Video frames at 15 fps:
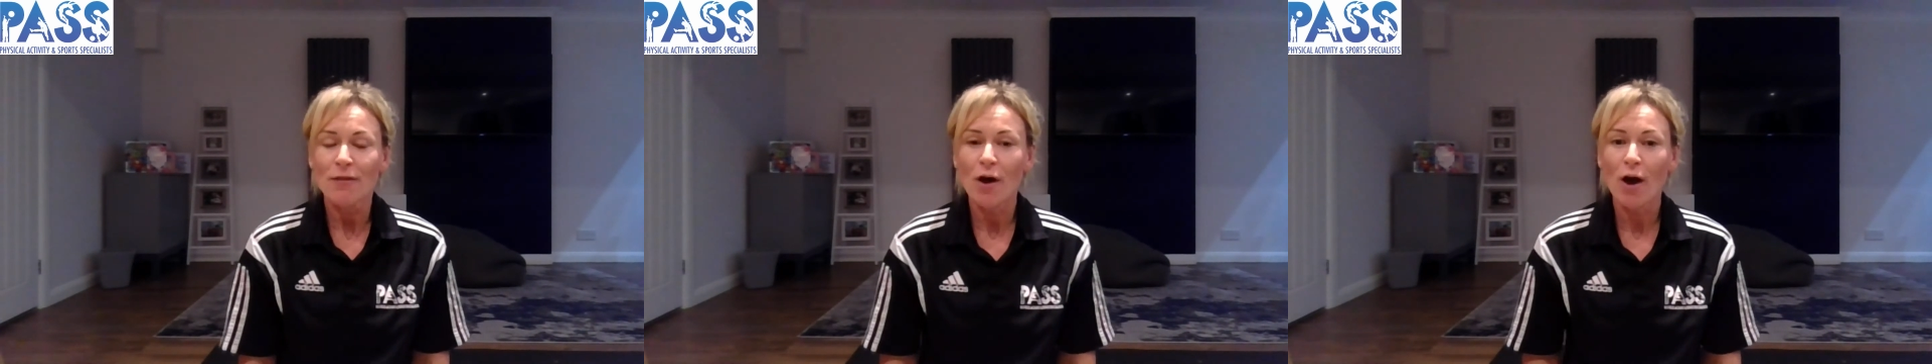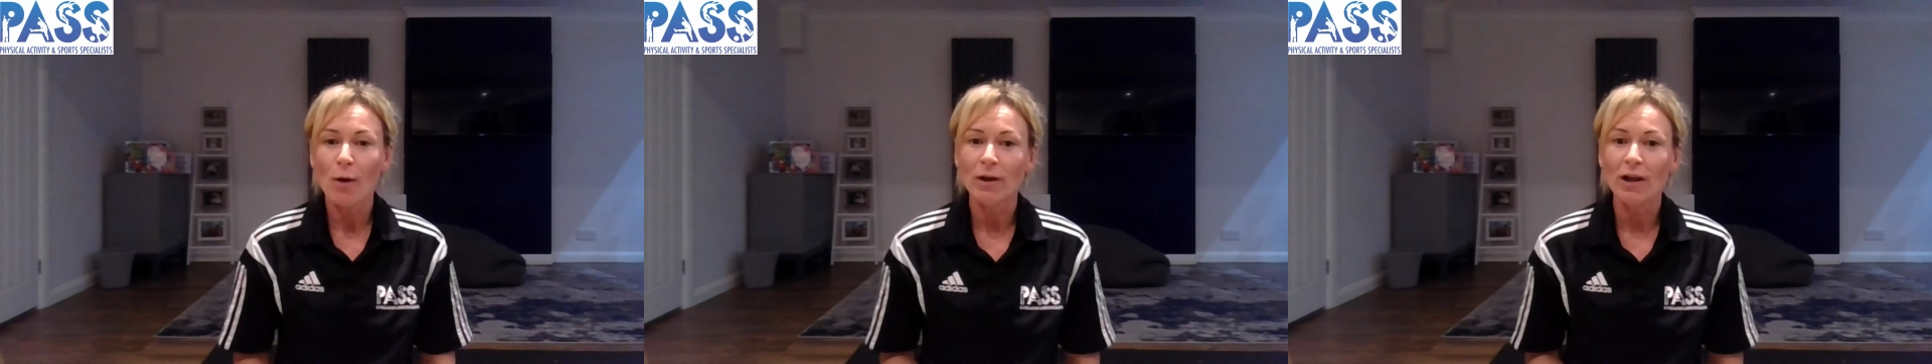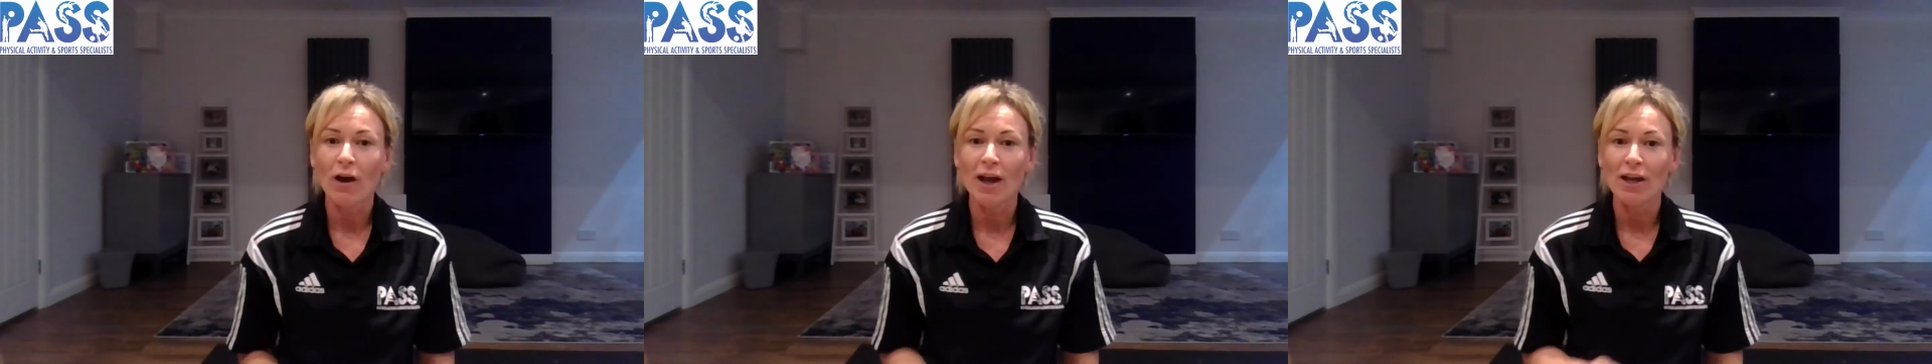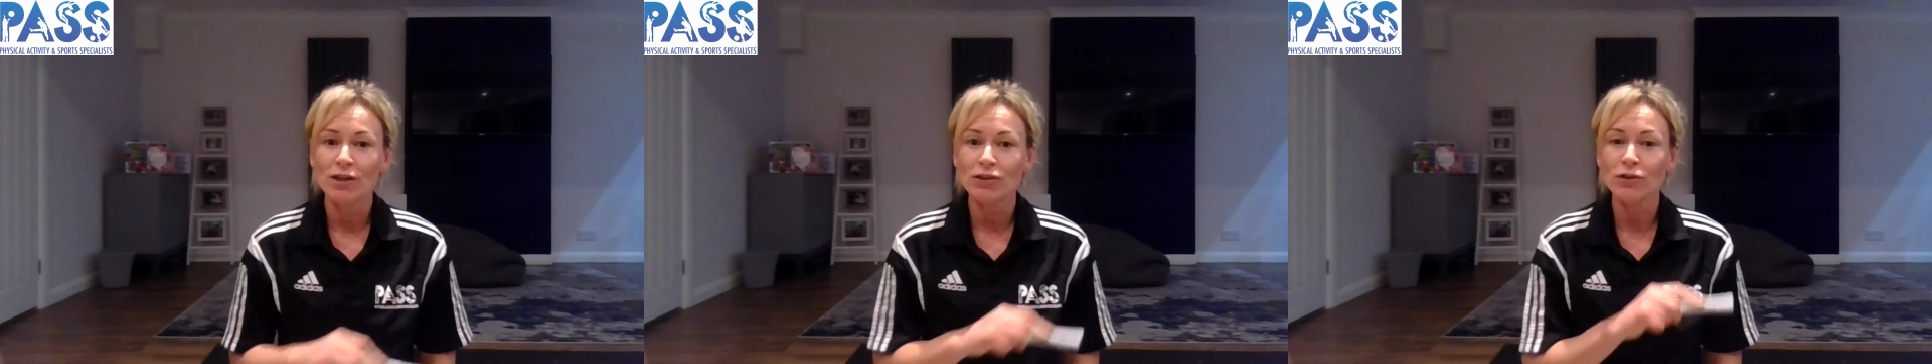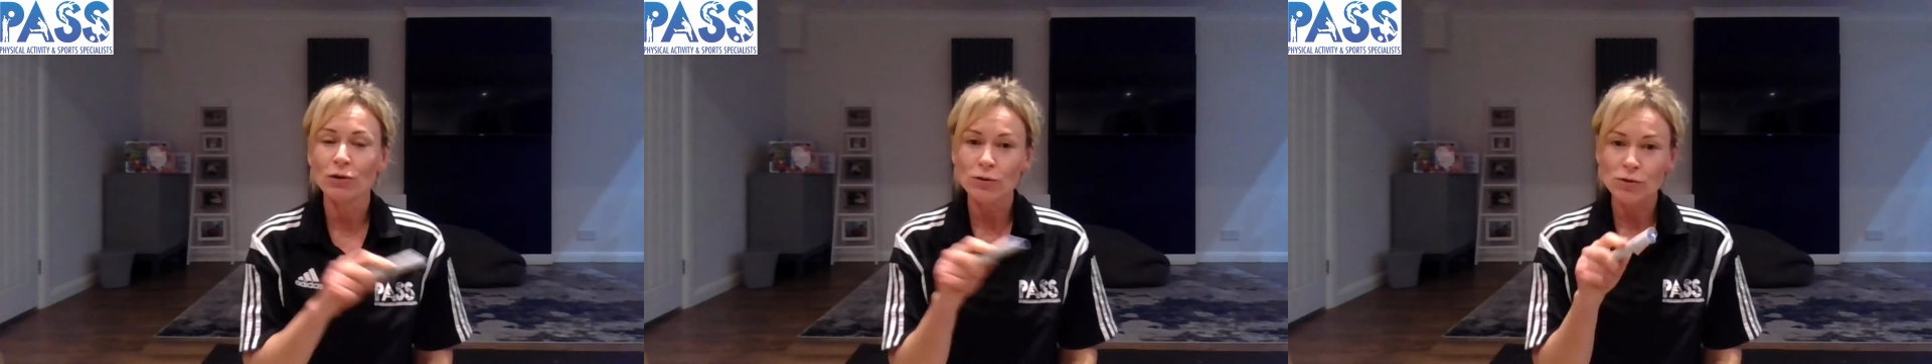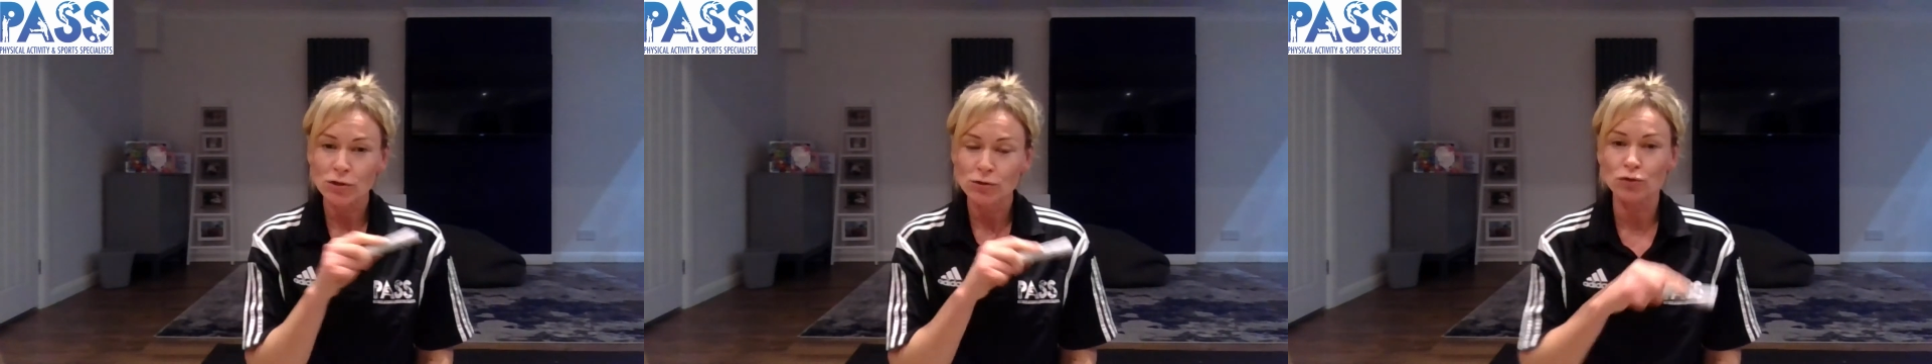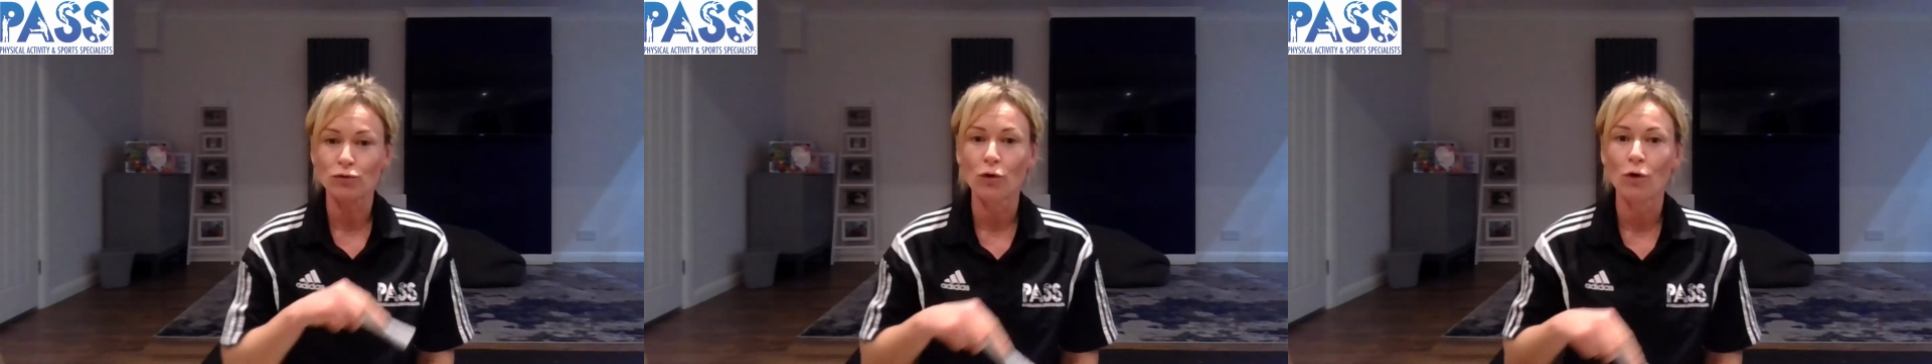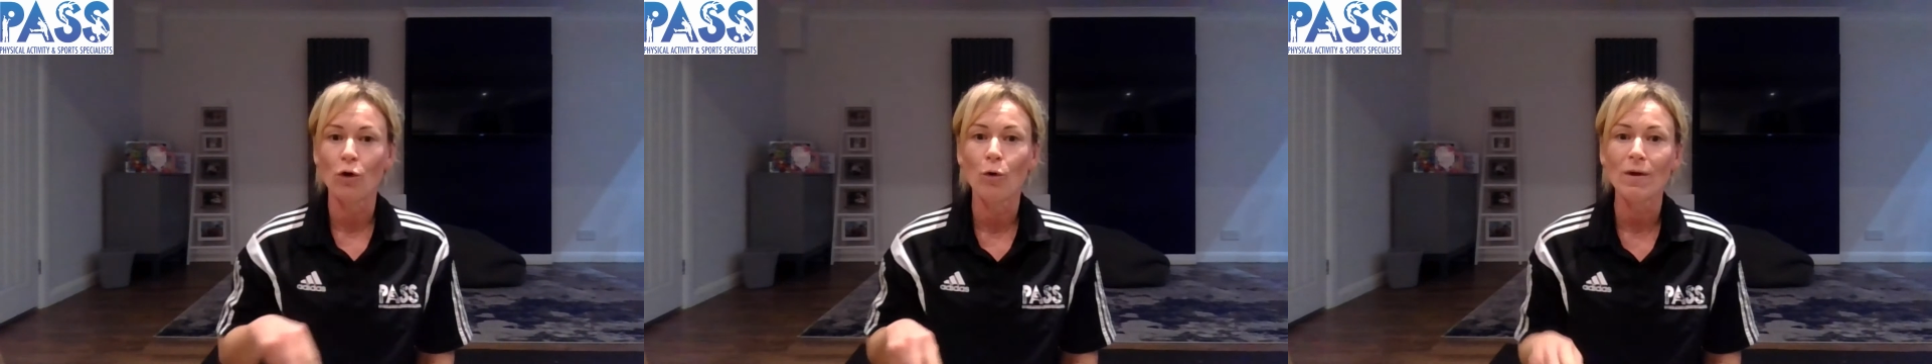that I would like you to
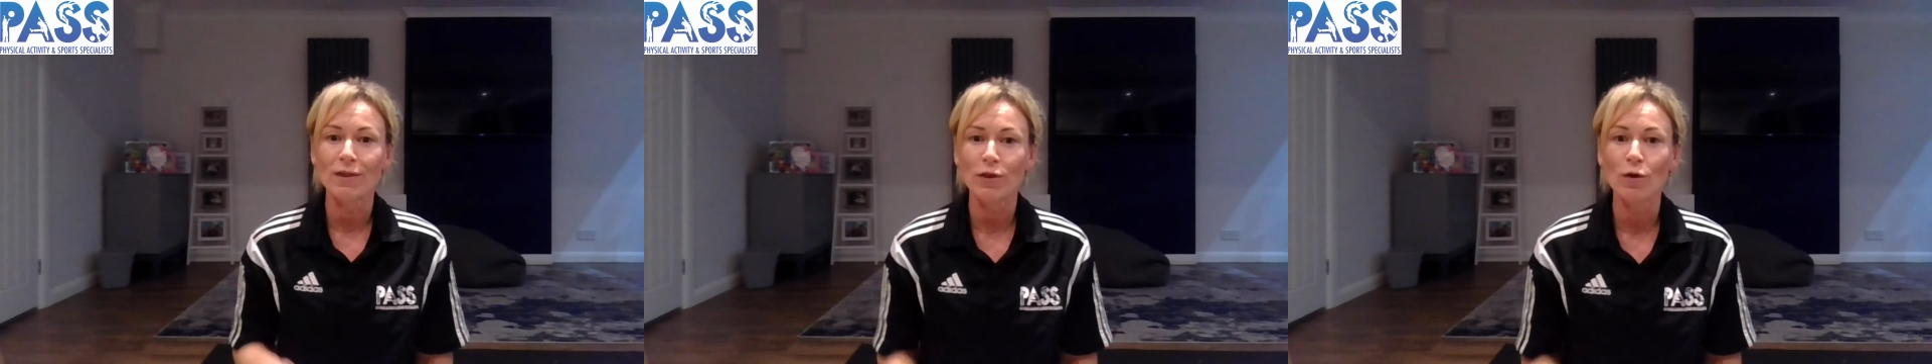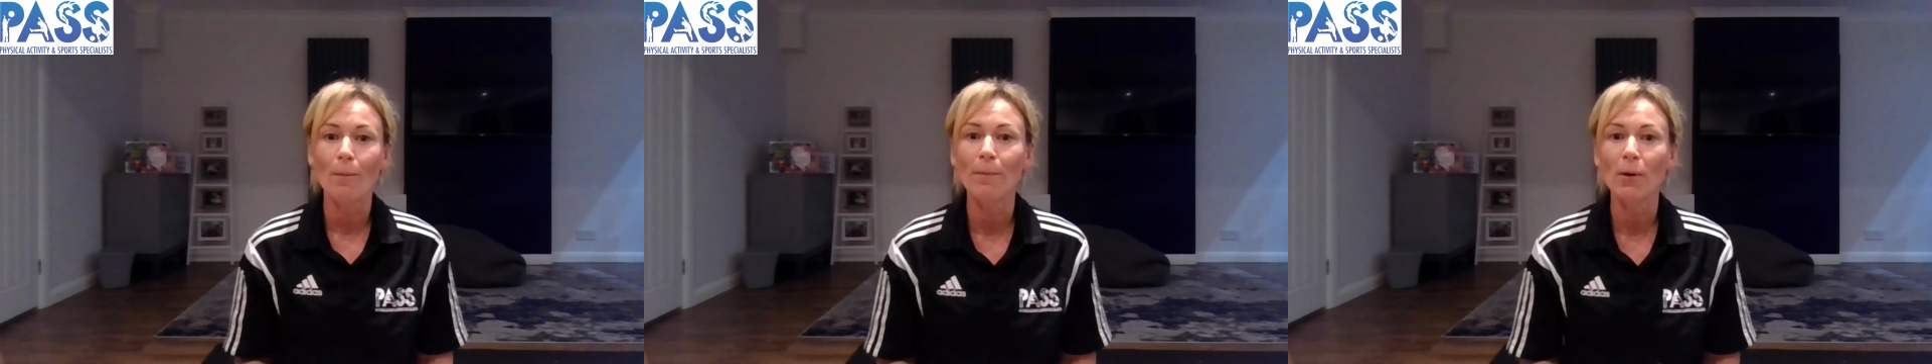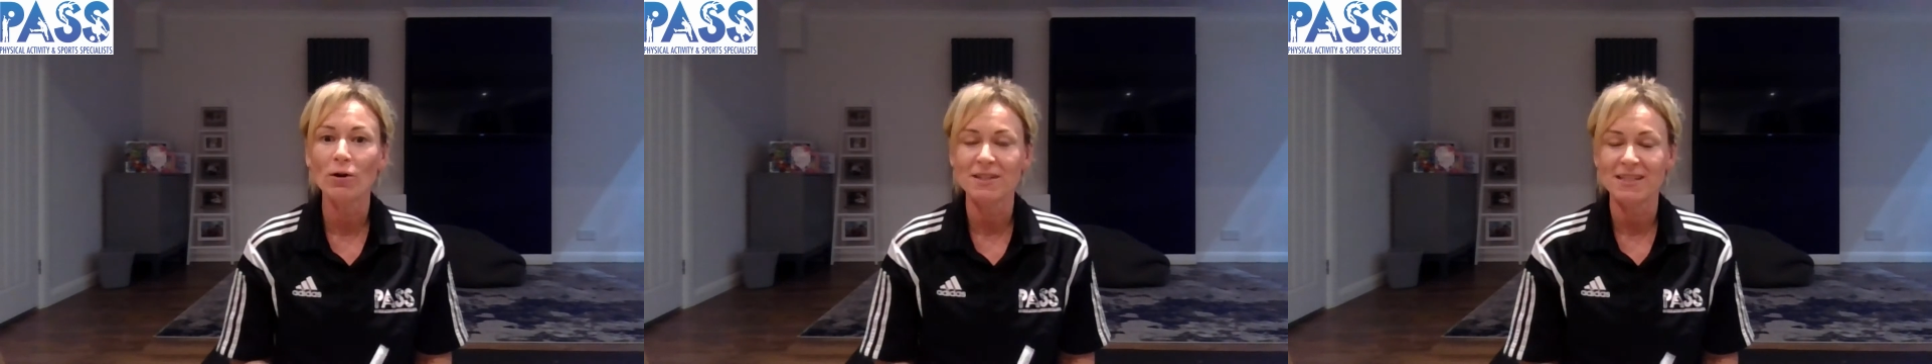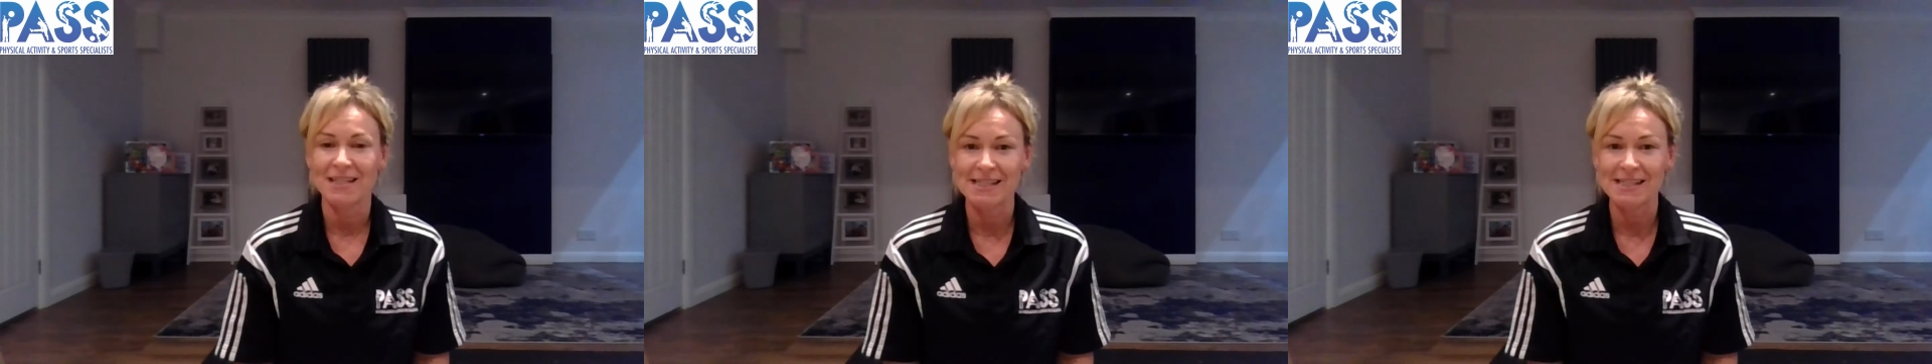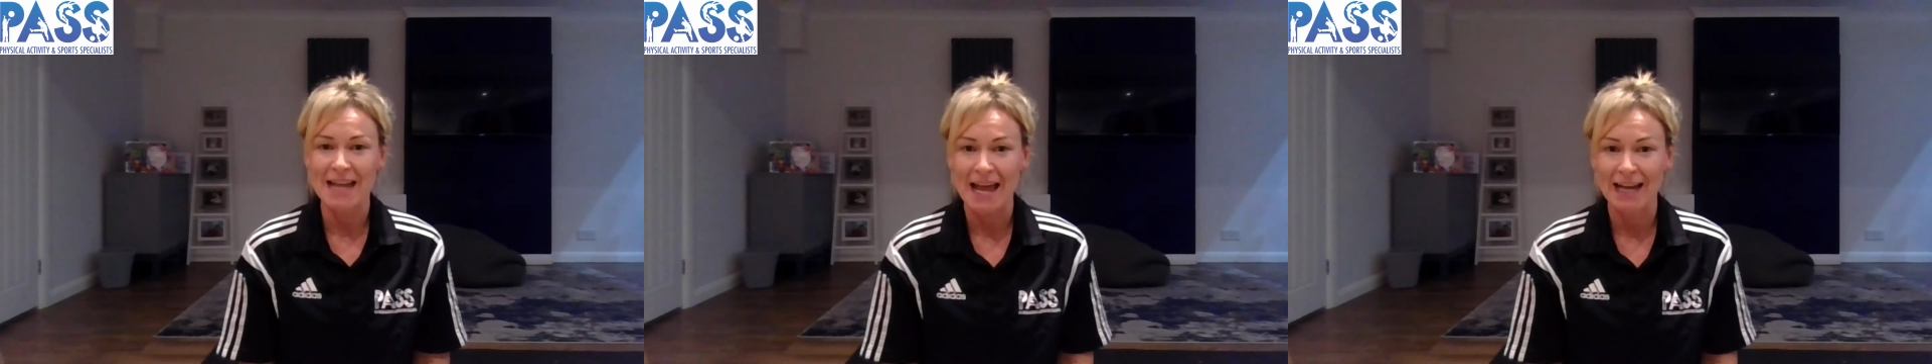draw with your bodies